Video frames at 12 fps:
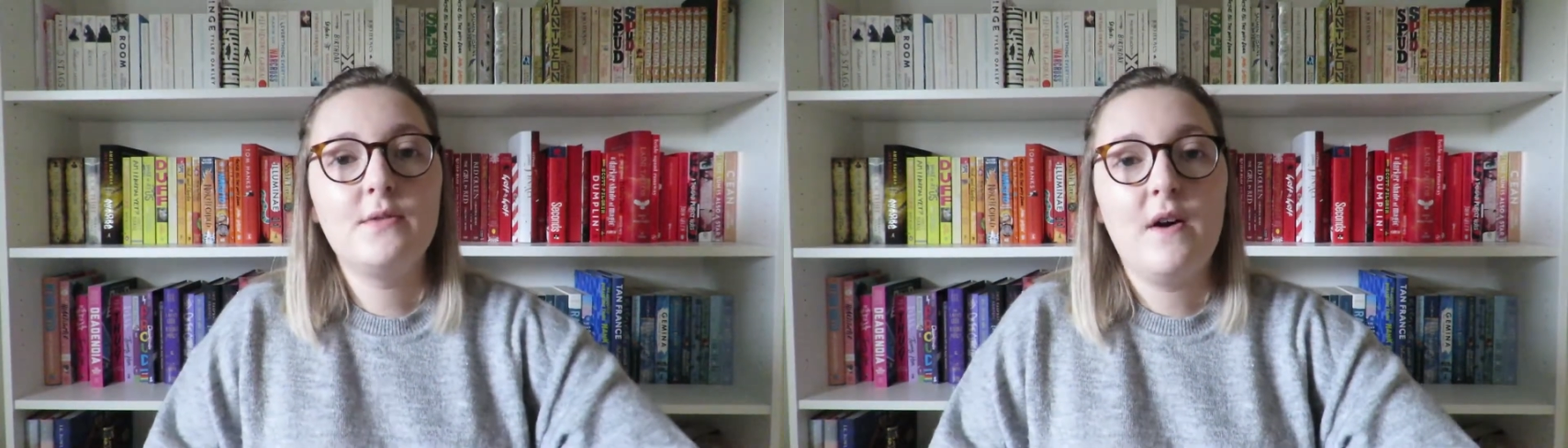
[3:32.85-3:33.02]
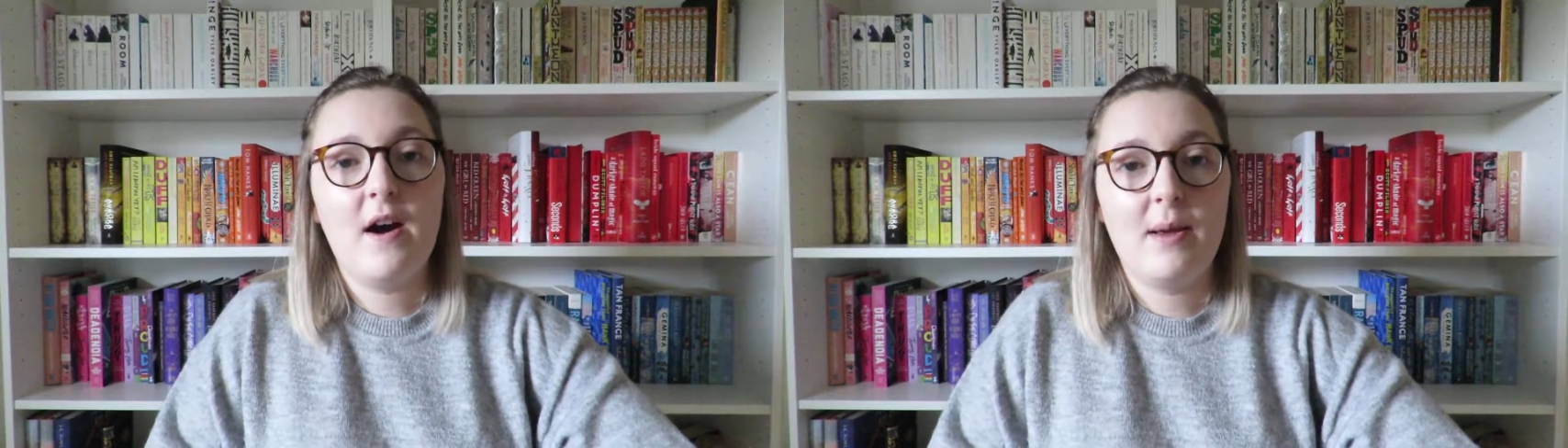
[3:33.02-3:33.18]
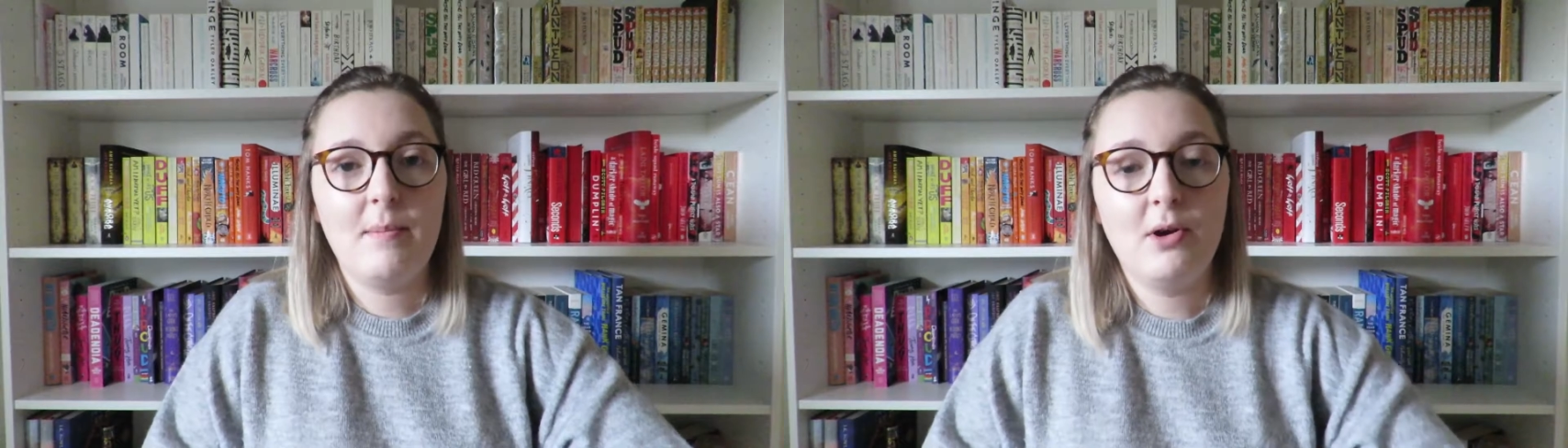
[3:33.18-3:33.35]

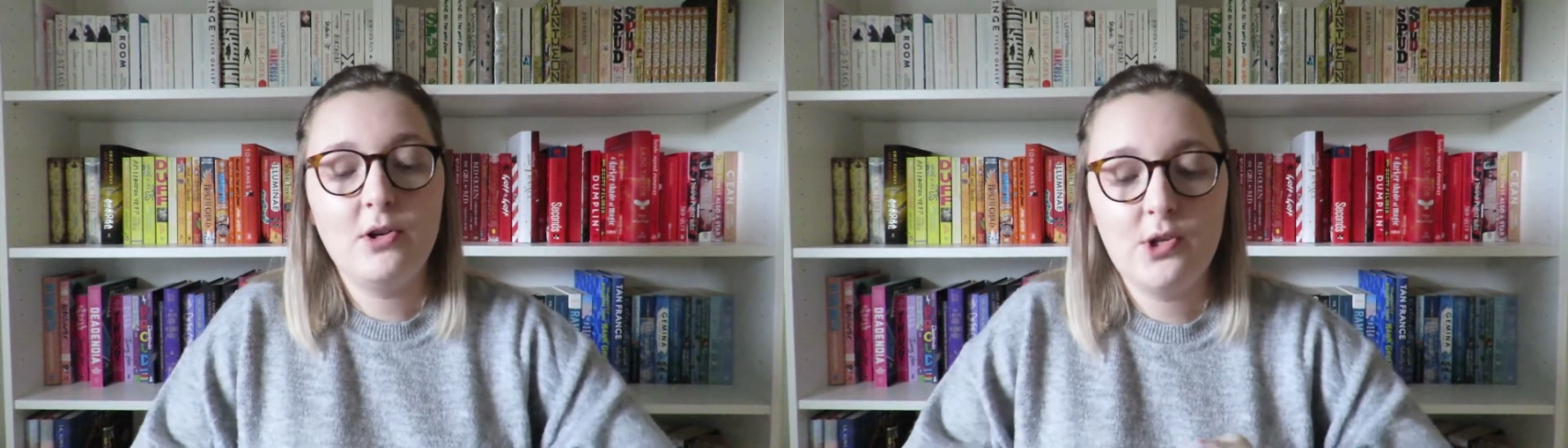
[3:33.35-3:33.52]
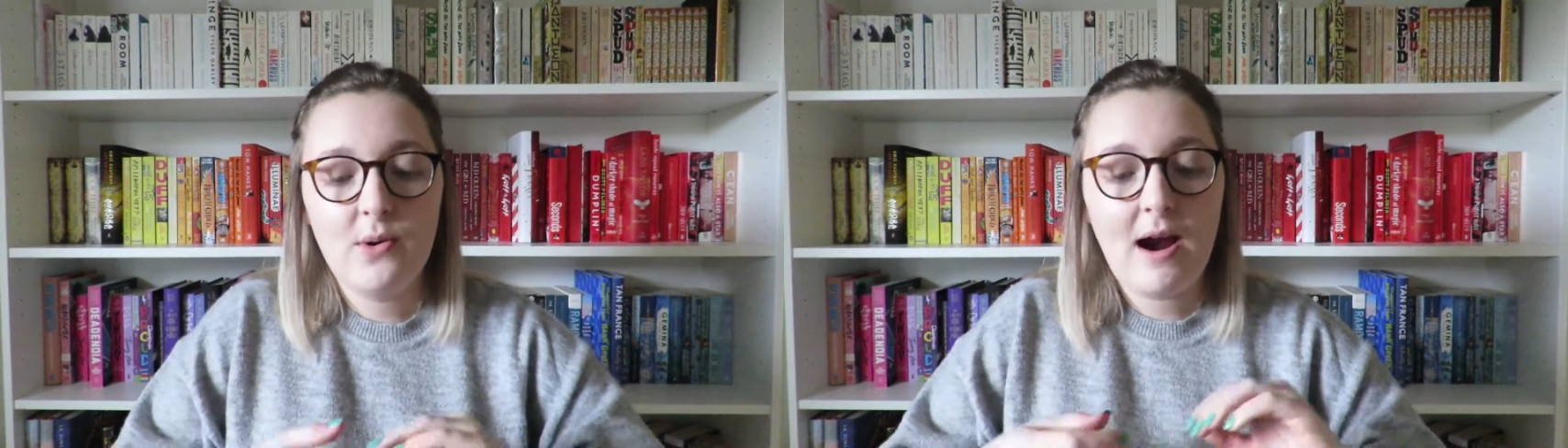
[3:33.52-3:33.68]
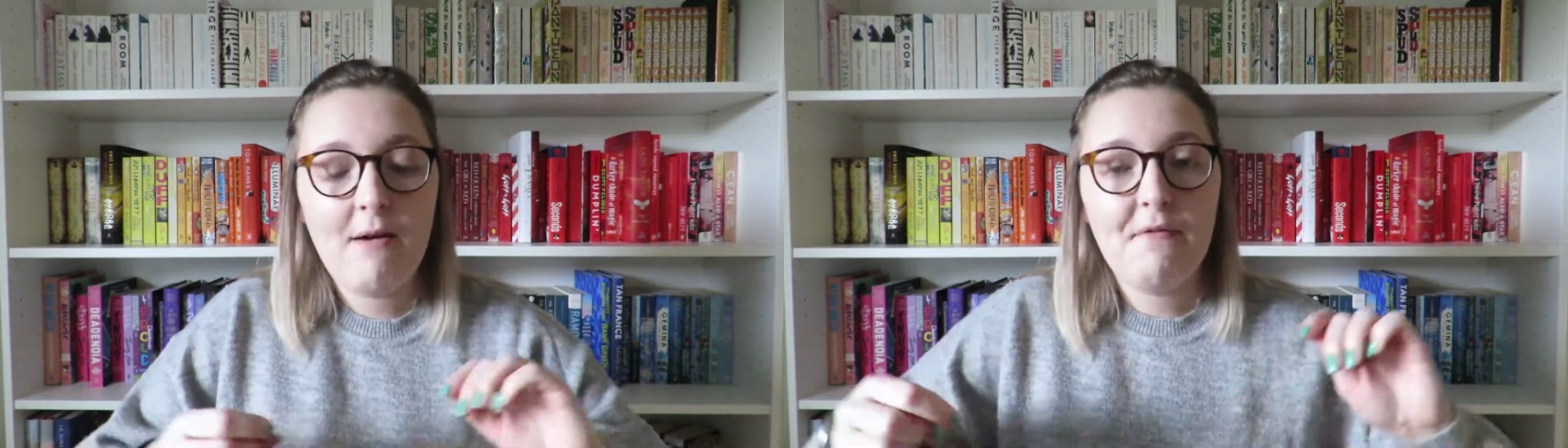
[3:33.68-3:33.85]
fine because
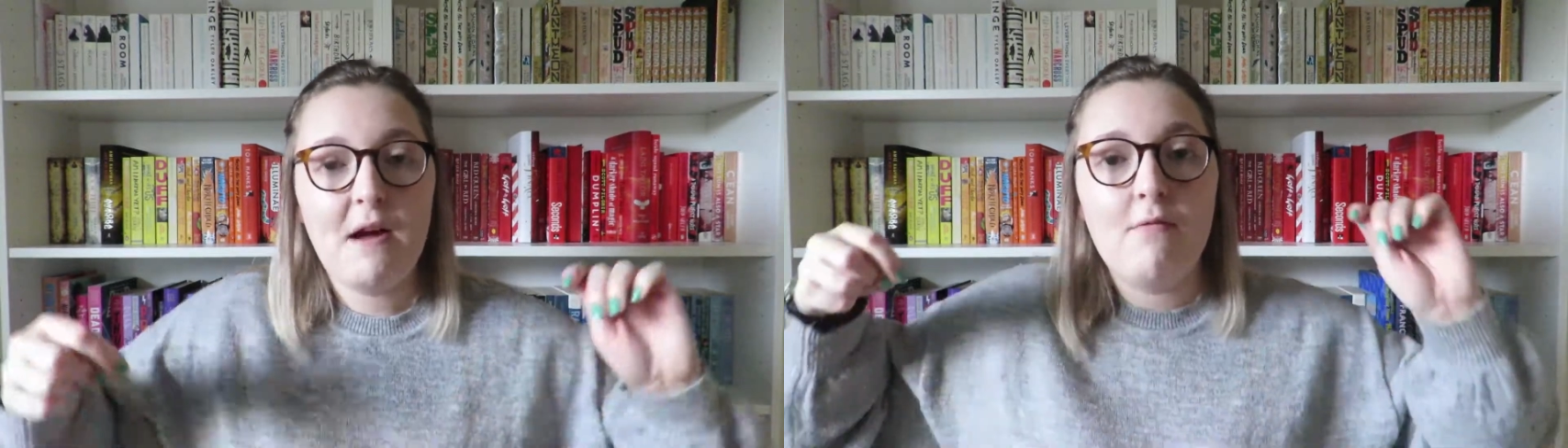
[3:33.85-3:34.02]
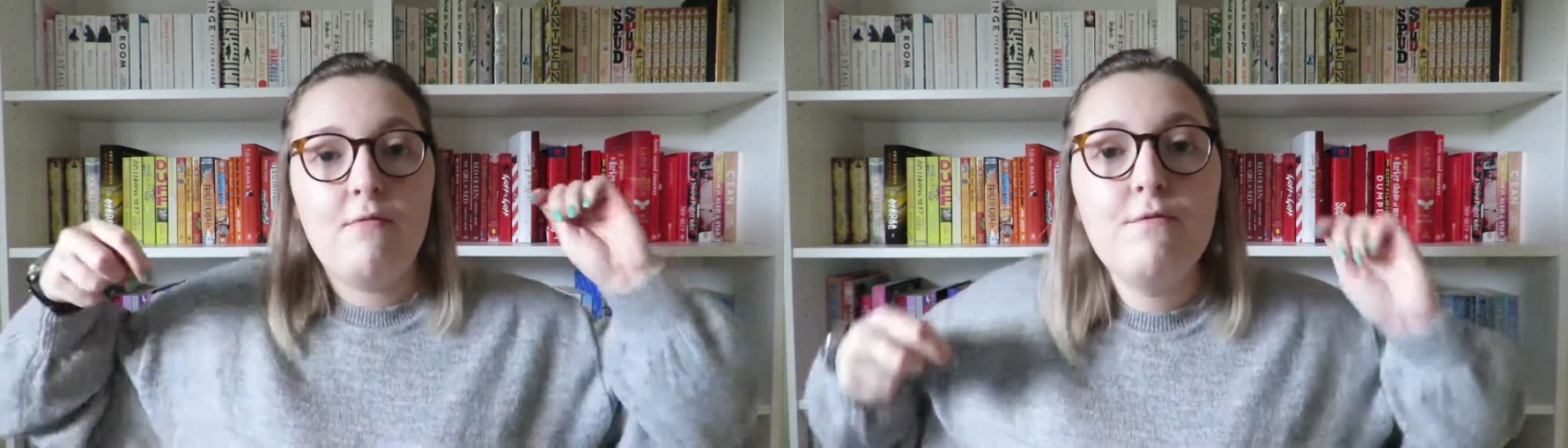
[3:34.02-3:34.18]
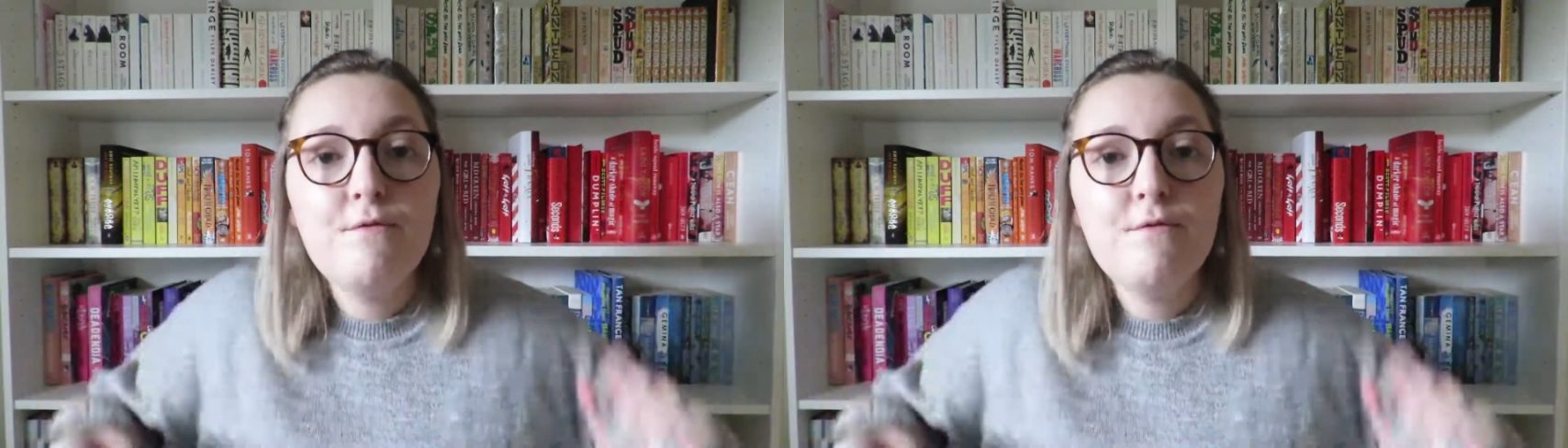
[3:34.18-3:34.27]
you have that